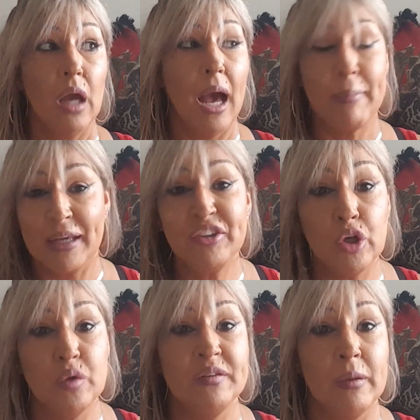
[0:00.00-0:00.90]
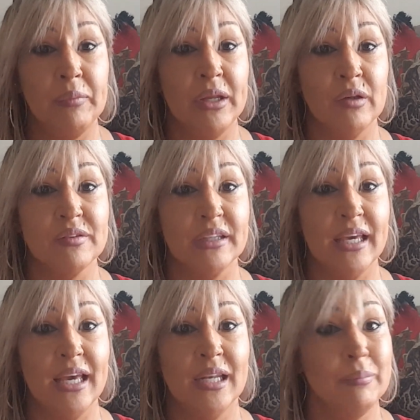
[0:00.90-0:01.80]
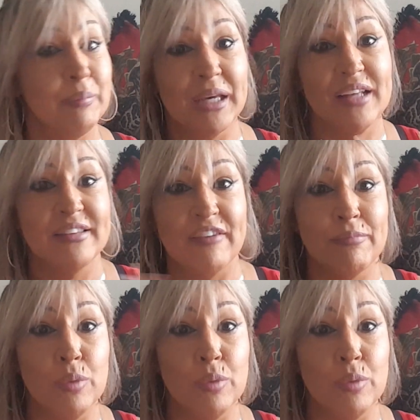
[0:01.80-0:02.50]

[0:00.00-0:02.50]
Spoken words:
I may show you something else again because I've